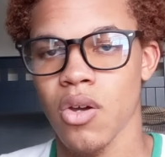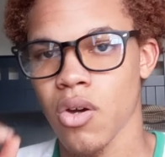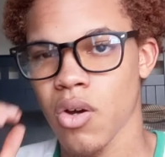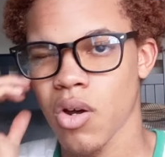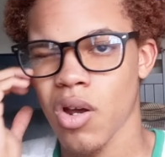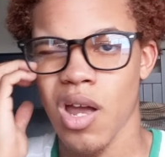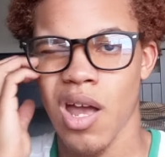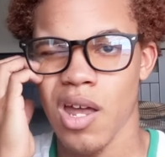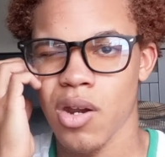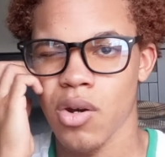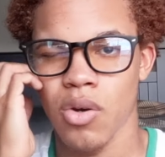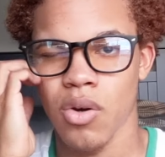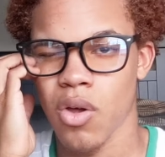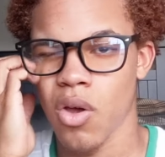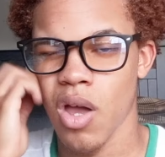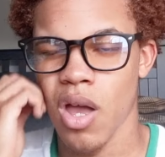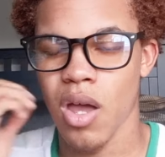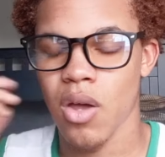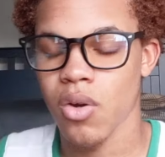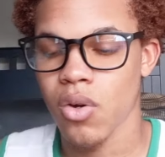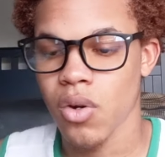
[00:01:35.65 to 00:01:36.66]
or I don't
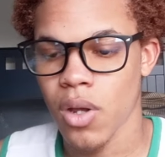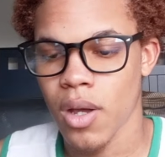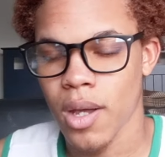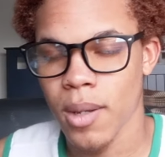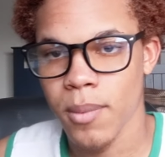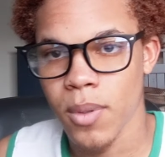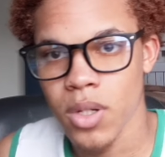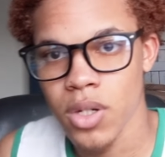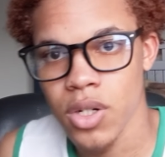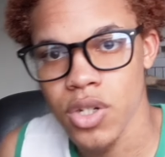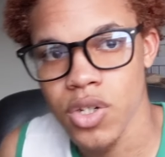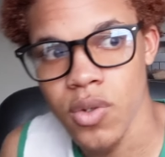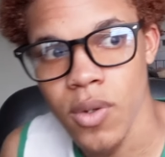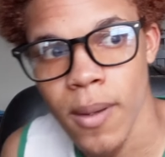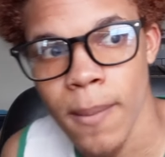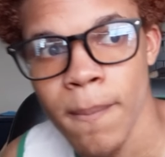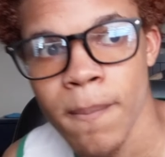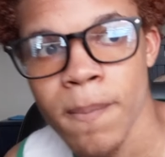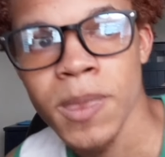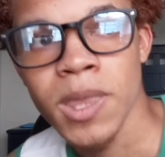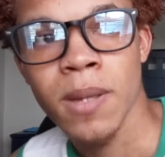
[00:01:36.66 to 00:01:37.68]
know how I'm going to do
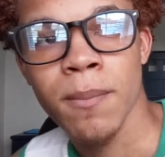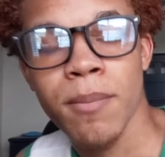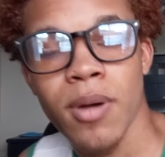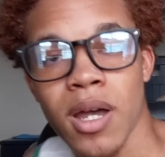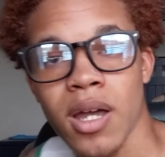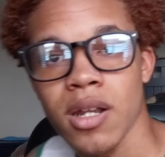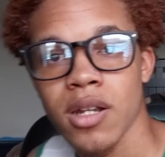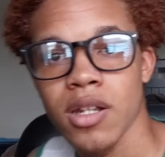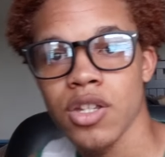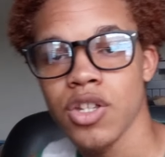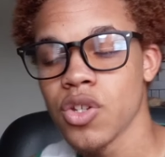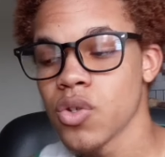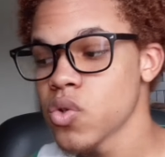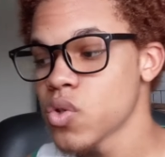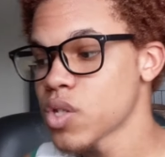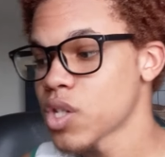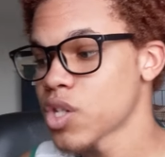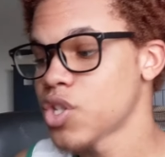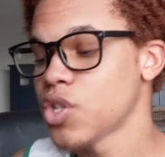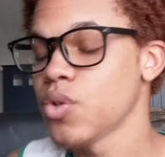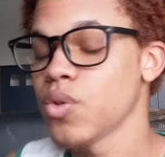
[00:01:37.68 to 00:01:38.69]
it. But
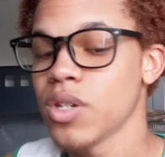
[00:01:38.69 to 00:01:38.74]
use